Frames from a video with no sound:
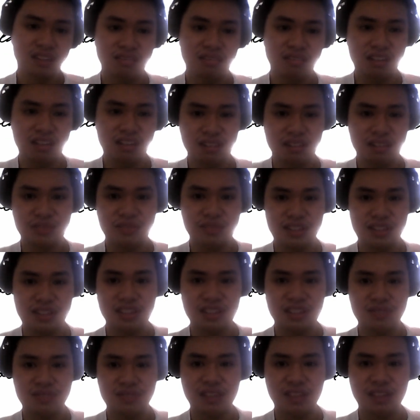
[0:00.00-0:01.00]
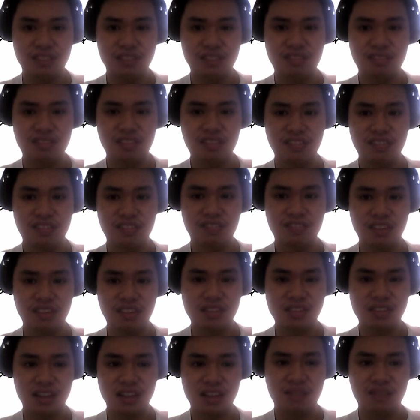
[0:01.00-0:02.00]
What are options mean for
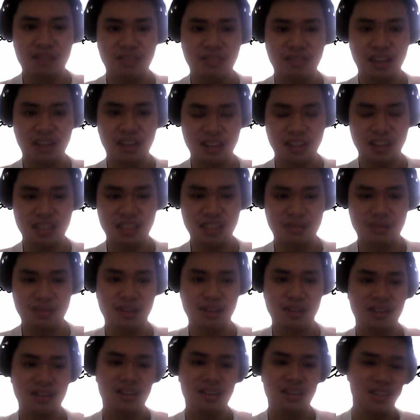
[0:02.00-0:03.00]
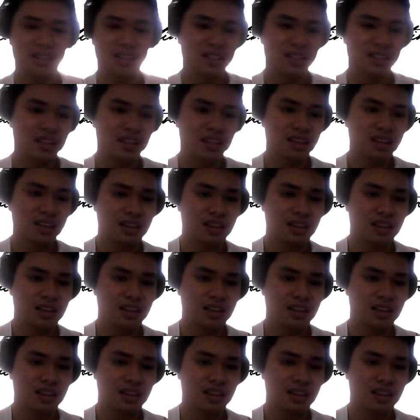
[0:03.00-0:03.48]
first hop redundancy protocols?